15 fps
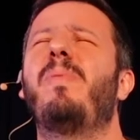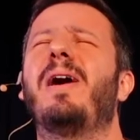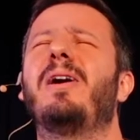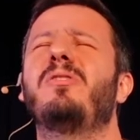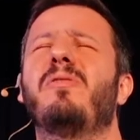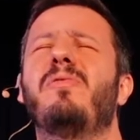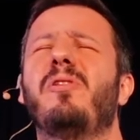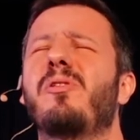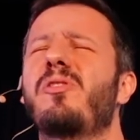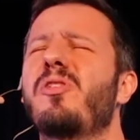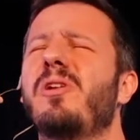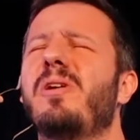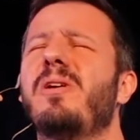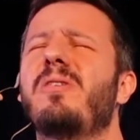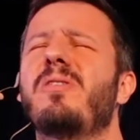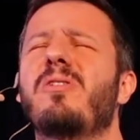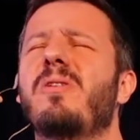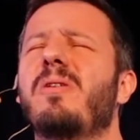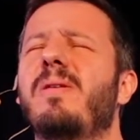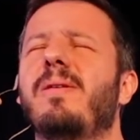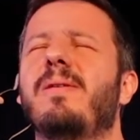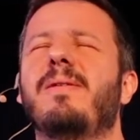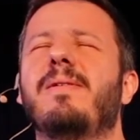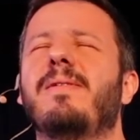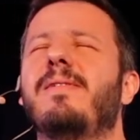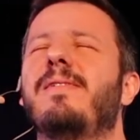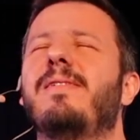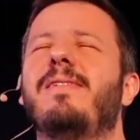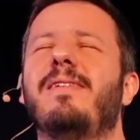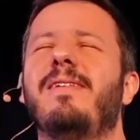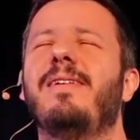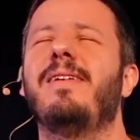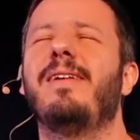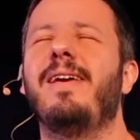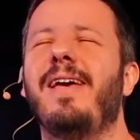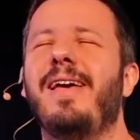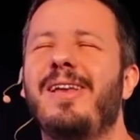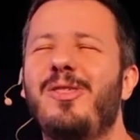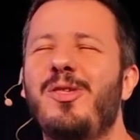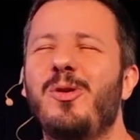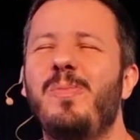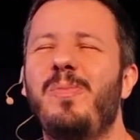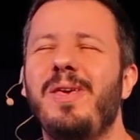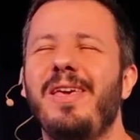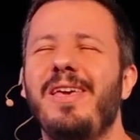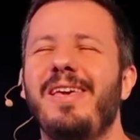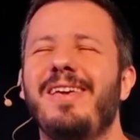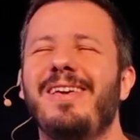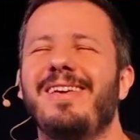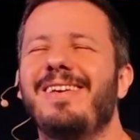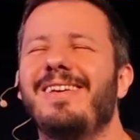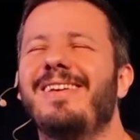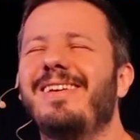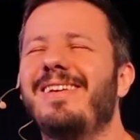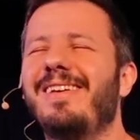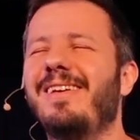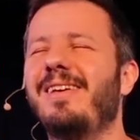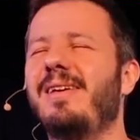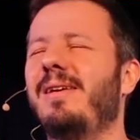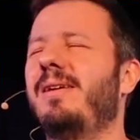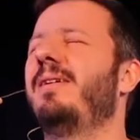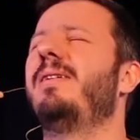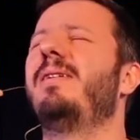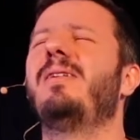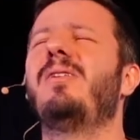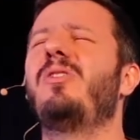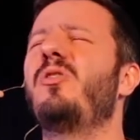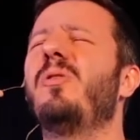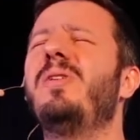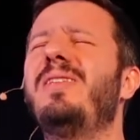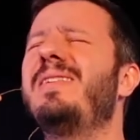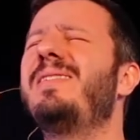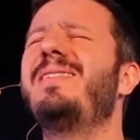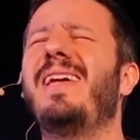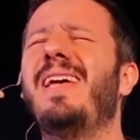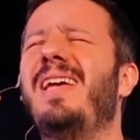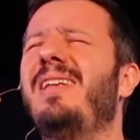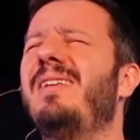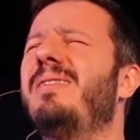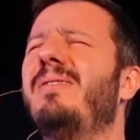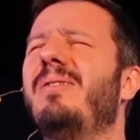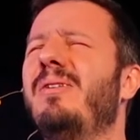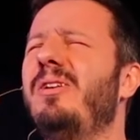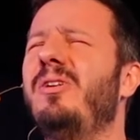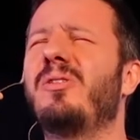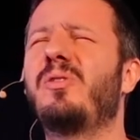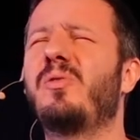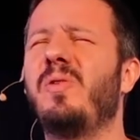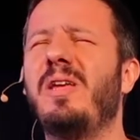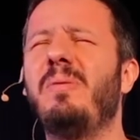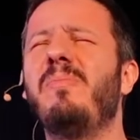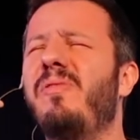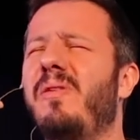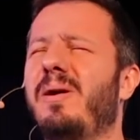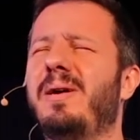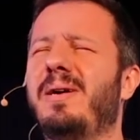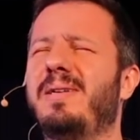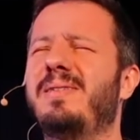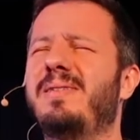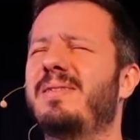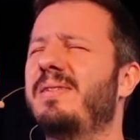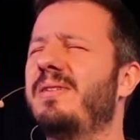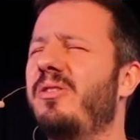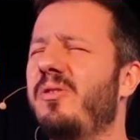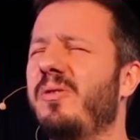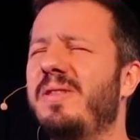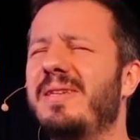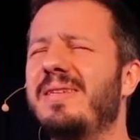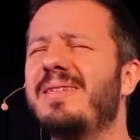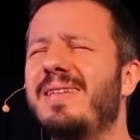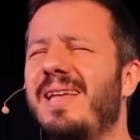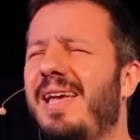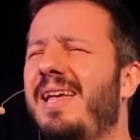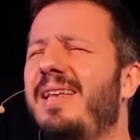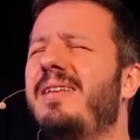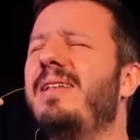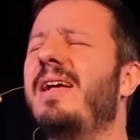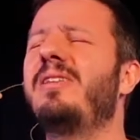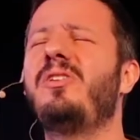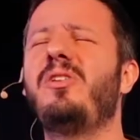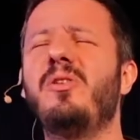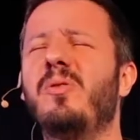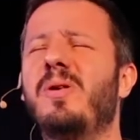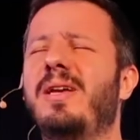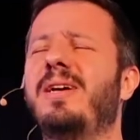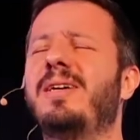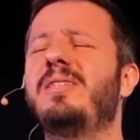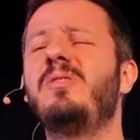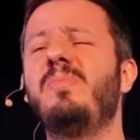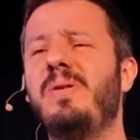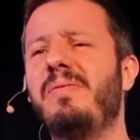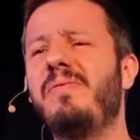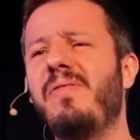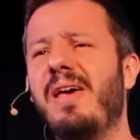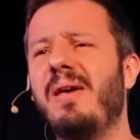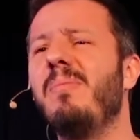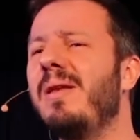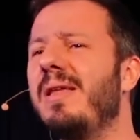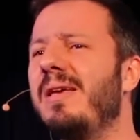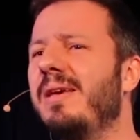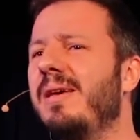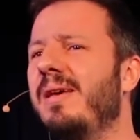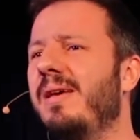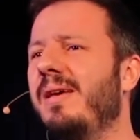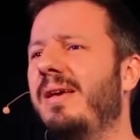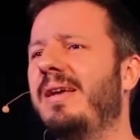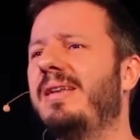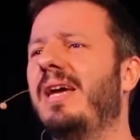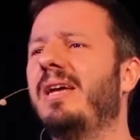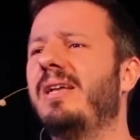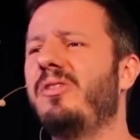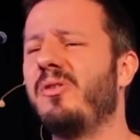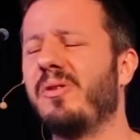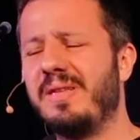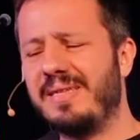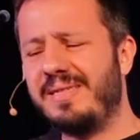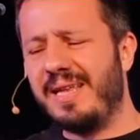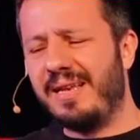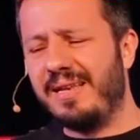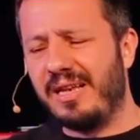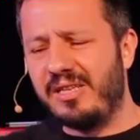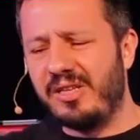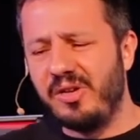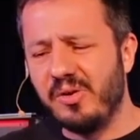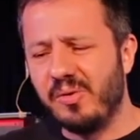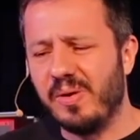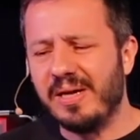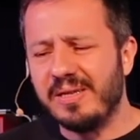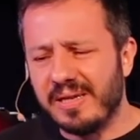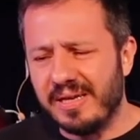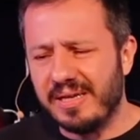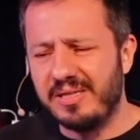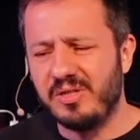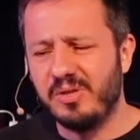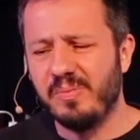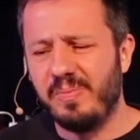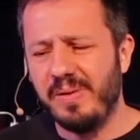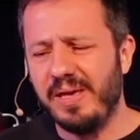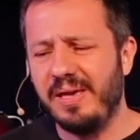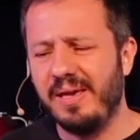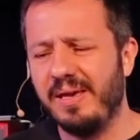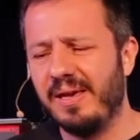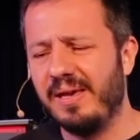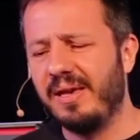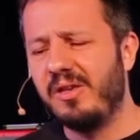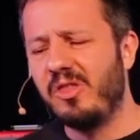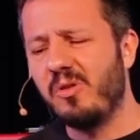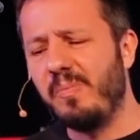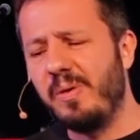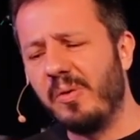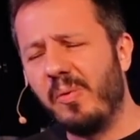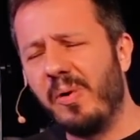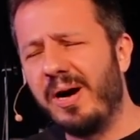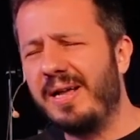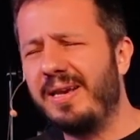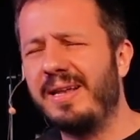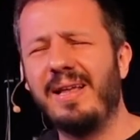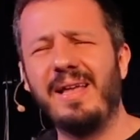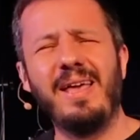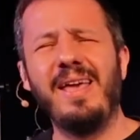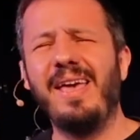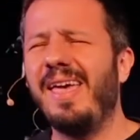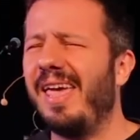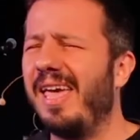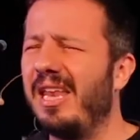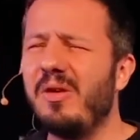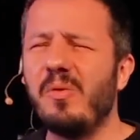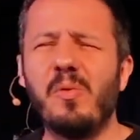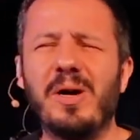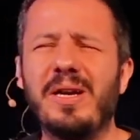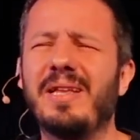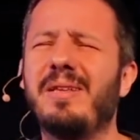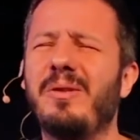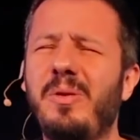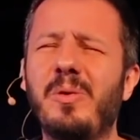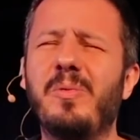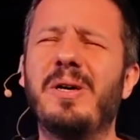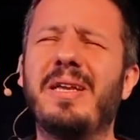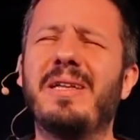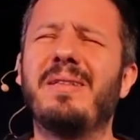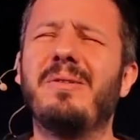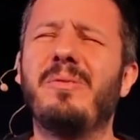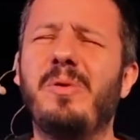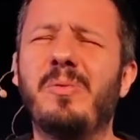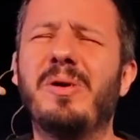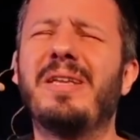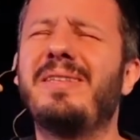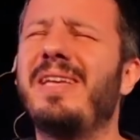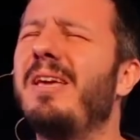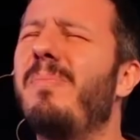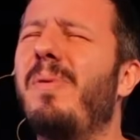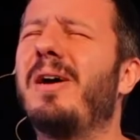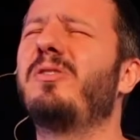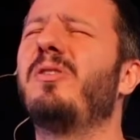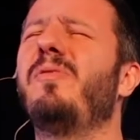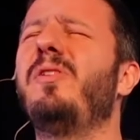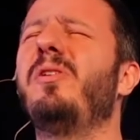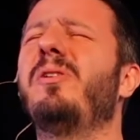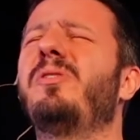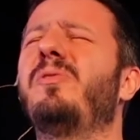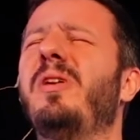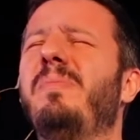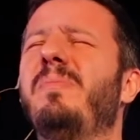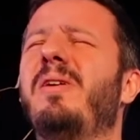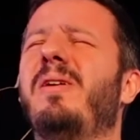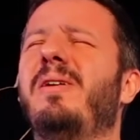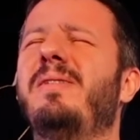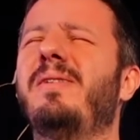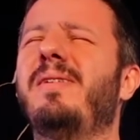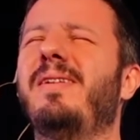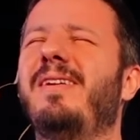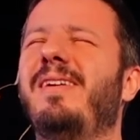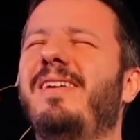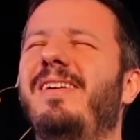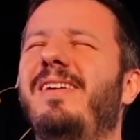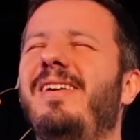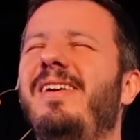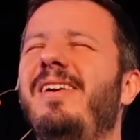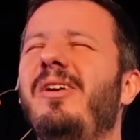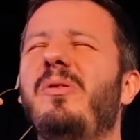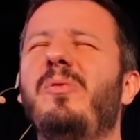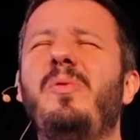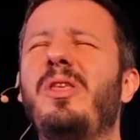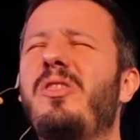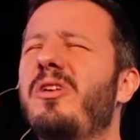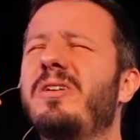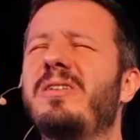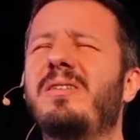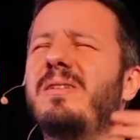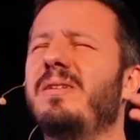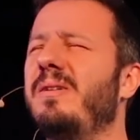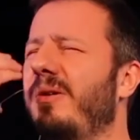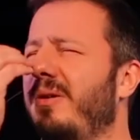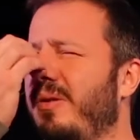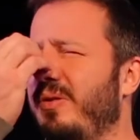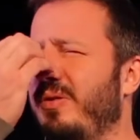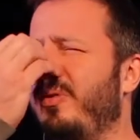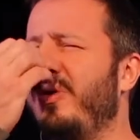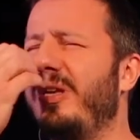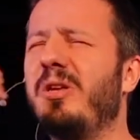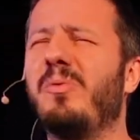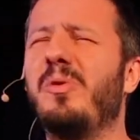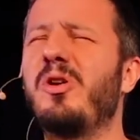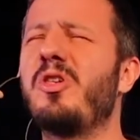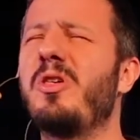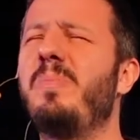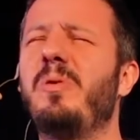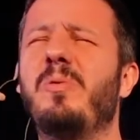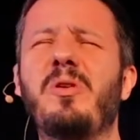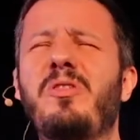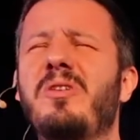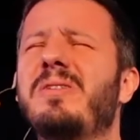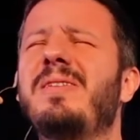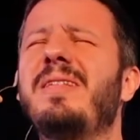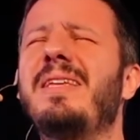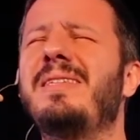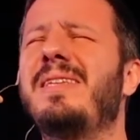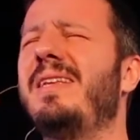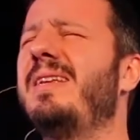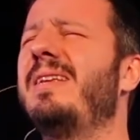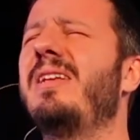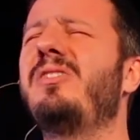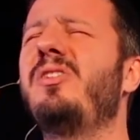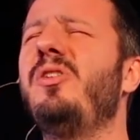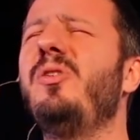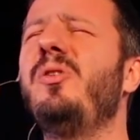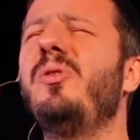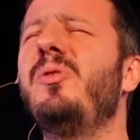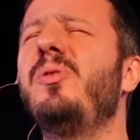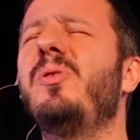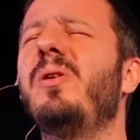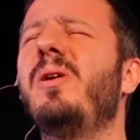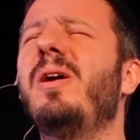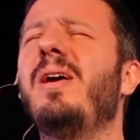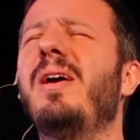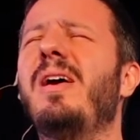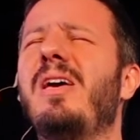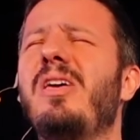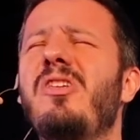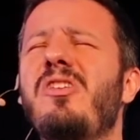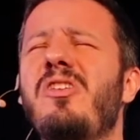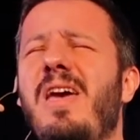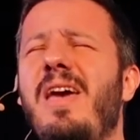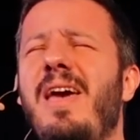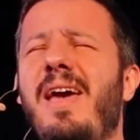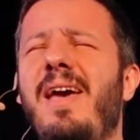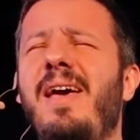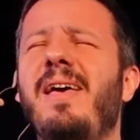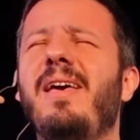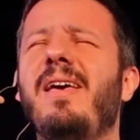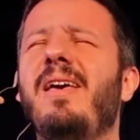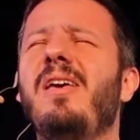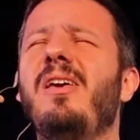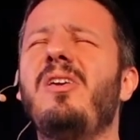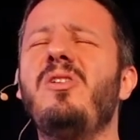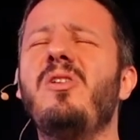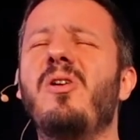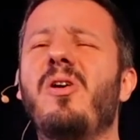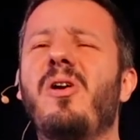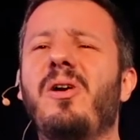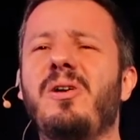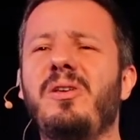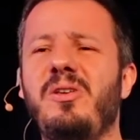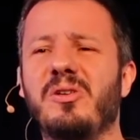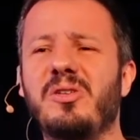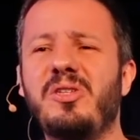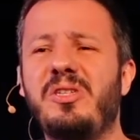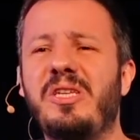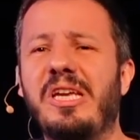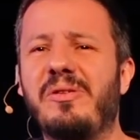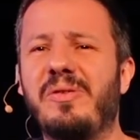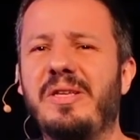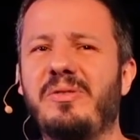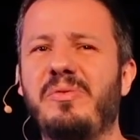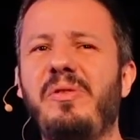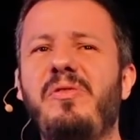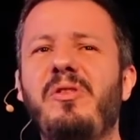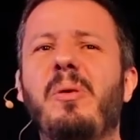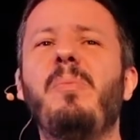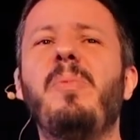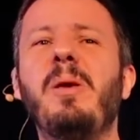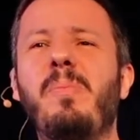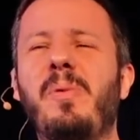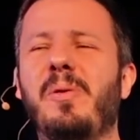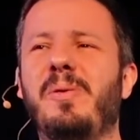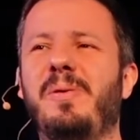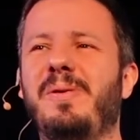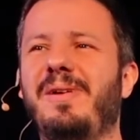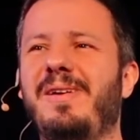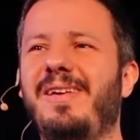part of your church and to be, to understand your dream for us, to understand that you want us to be family, that to understand that you want us to be one, and we want to take part of your dream, God. We just, during the worship, we were just listening that you share your secret with your people.